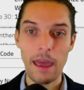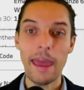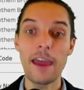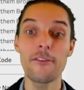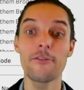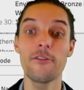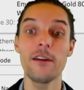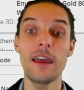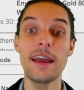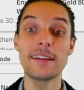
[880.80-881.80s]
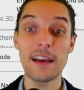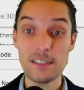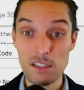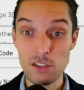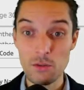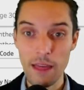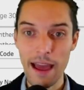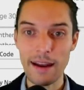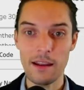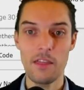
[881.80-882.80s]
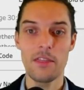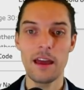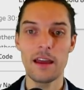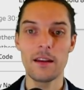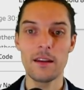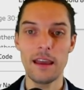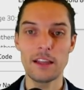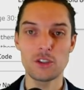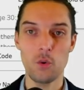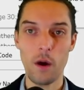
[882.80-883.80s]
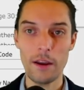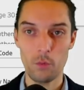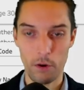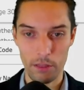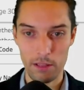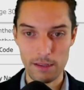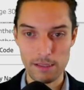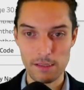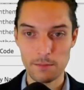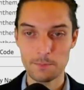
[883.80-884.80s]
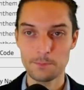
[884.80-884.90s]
If it doesn't do that, then it's quite worthless.